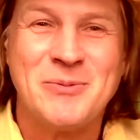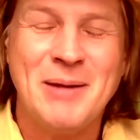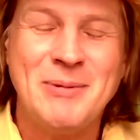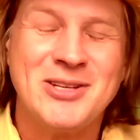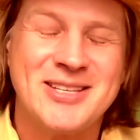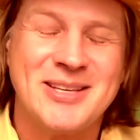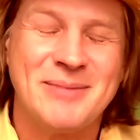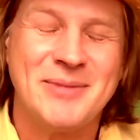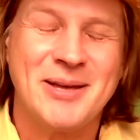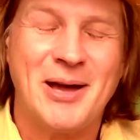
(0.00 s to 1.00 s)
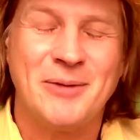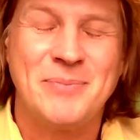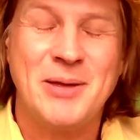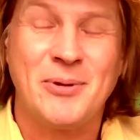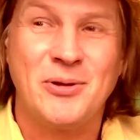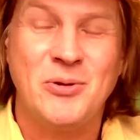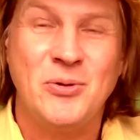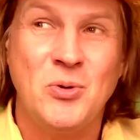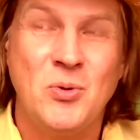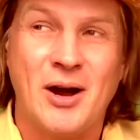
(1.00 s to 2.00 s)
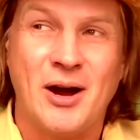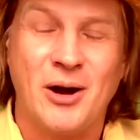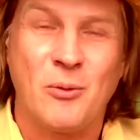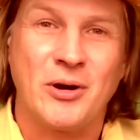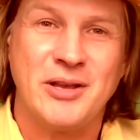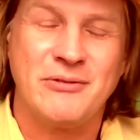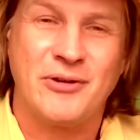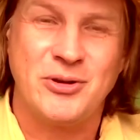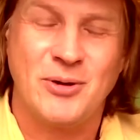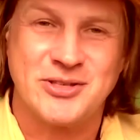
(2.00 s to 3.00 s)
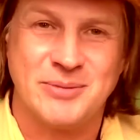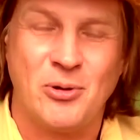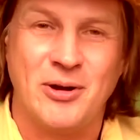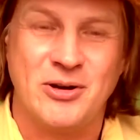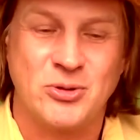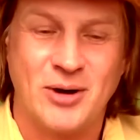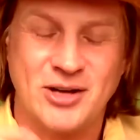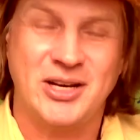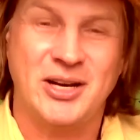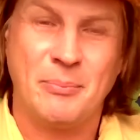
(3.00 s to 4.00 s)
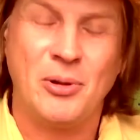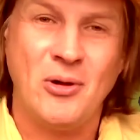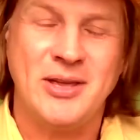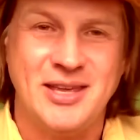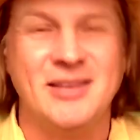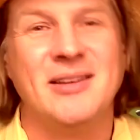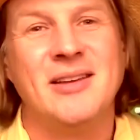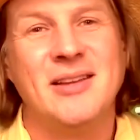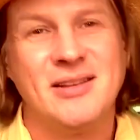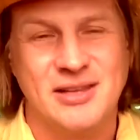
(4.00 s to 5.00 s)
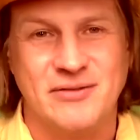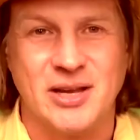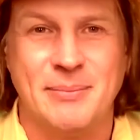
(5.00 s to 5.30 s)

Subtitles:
maybe you could say something about people who are working for U.S. employers, who are actually an employee living in